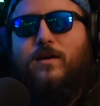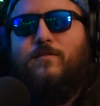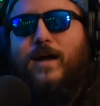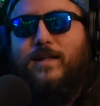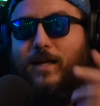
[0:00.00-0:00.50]

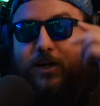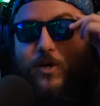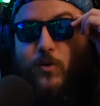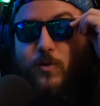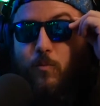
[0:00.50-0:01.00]
right, and like
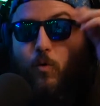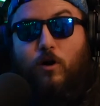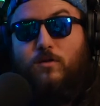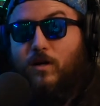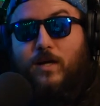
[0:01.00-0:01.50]
you
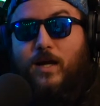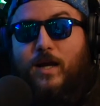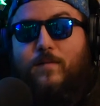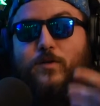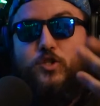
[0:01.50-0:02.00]
weren't looking.
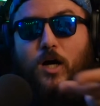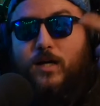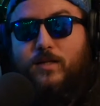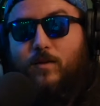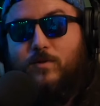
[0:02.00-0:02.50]
Even
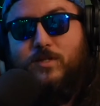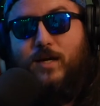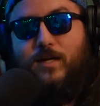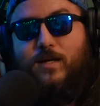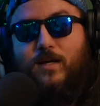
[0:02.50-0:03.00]
Jonathan was
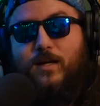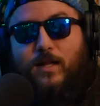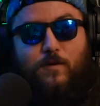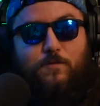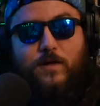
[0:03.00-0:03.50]
like in
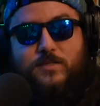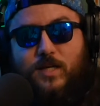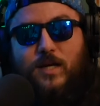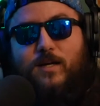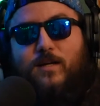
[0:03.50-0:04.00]
the front
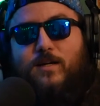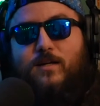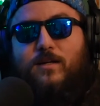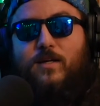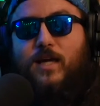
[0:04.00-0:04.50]
seat.
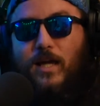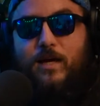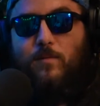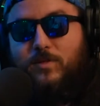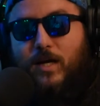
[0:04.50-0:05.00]

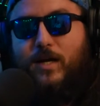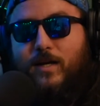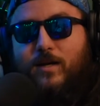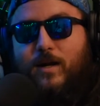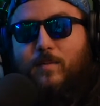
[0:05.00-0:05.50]
He was
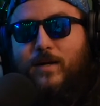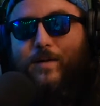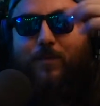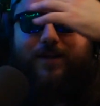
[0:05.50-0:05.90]
like, you know what I mean? But